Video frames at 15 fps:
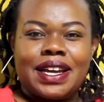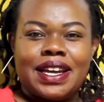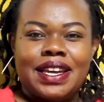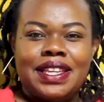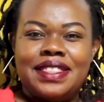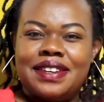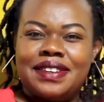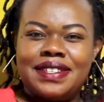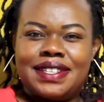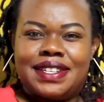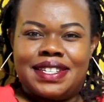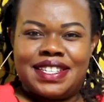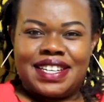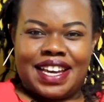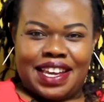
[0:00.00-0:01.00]
In the
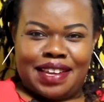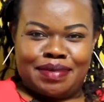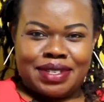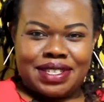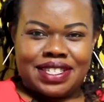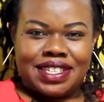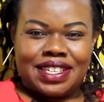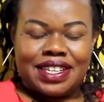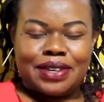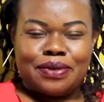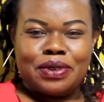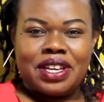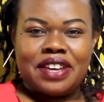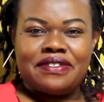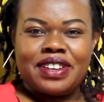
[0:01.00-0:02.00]
recent times,
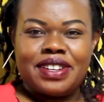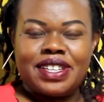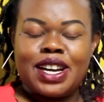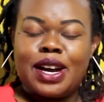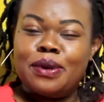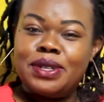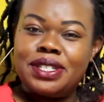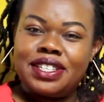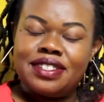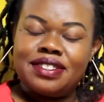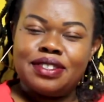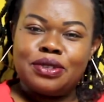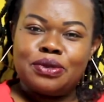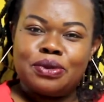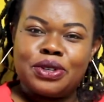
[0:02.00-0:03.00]
we have encountered
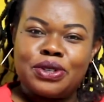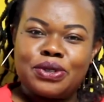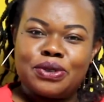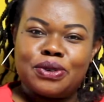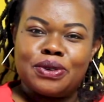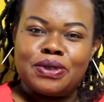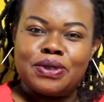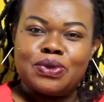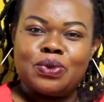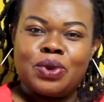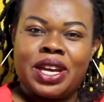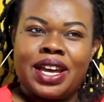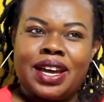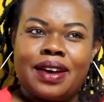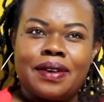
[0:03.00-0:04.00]
situations
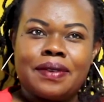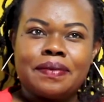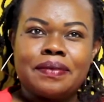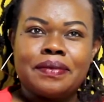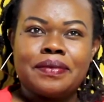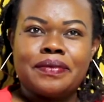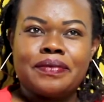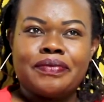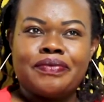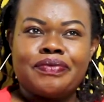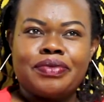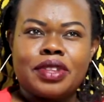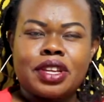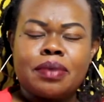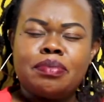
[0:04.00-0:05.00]
where
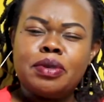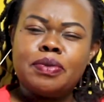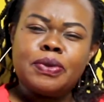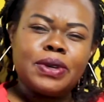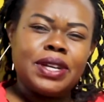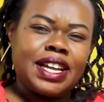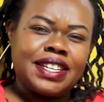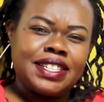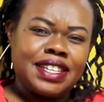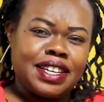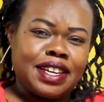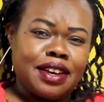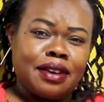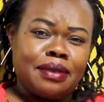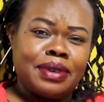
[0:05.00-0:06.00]
people are
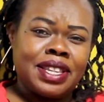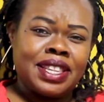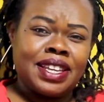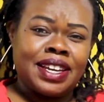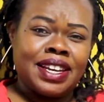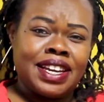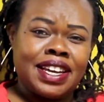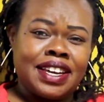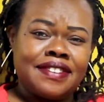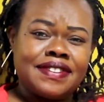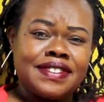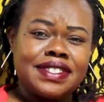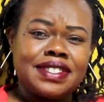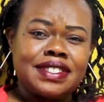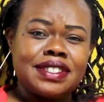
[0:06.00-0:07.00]
taking away their lives